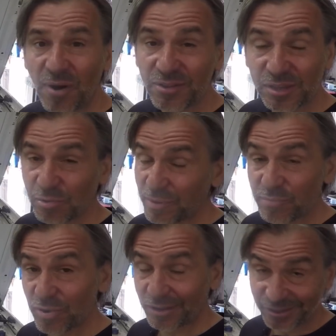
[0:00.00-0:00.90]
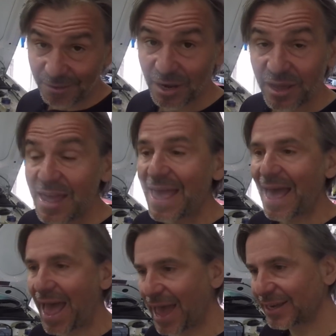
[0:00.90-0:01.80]
process will be pretty similar.
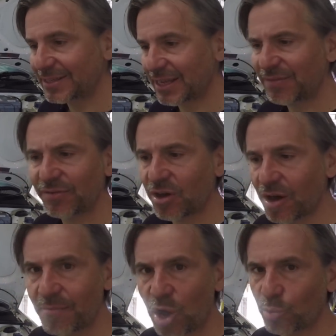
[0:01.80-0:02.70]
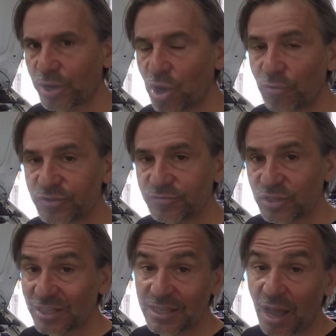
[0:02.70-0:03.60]
And if you've got a Mark 1 Golf
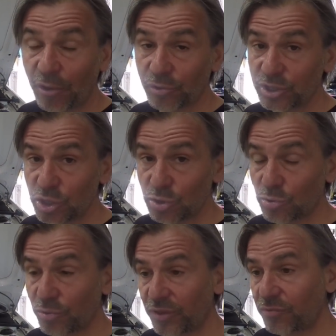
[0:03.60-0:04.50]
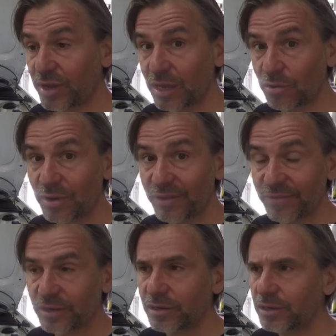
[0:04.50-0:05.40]
GTI or a 2 or a 3 or
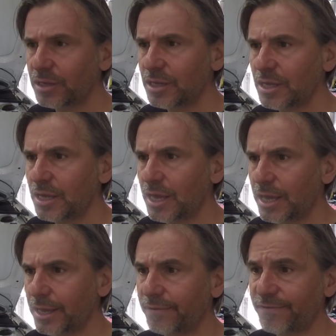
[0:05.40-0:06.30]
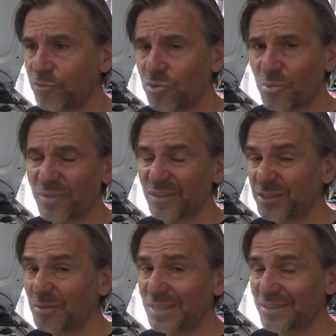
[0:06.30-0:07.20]
even a 4 with a
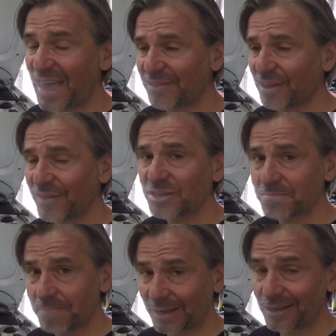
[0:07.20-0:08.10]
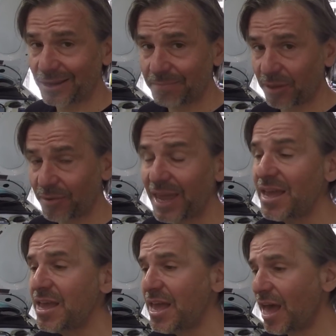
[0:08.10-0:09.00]
2 litre 8-valve engine, bad luck by the way,
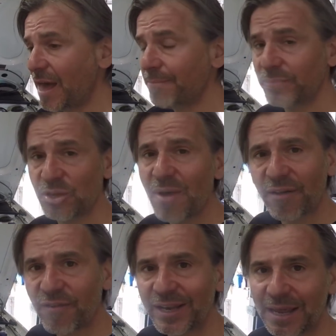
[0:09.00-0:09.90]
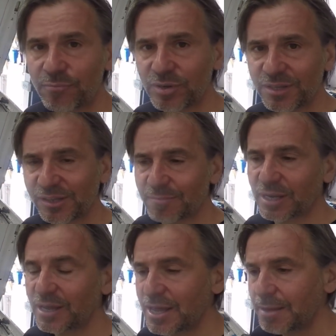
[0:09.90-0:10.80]
you might find it pretty
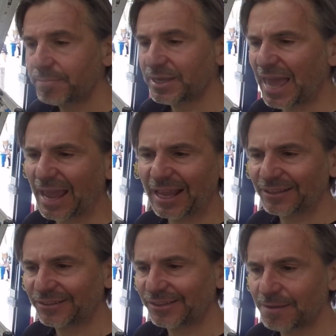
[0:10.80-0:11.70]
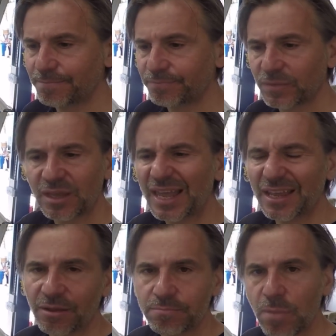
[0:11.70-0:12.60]
similar. But yeah, it's you
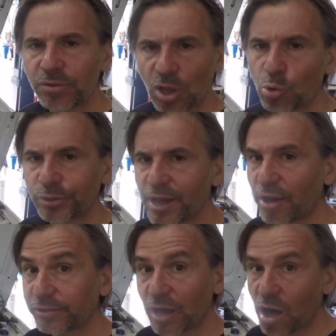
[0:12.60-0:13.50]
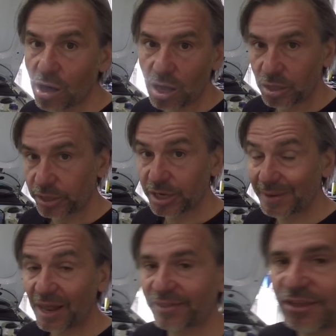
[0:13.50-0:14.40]
know, most older cars are going to be like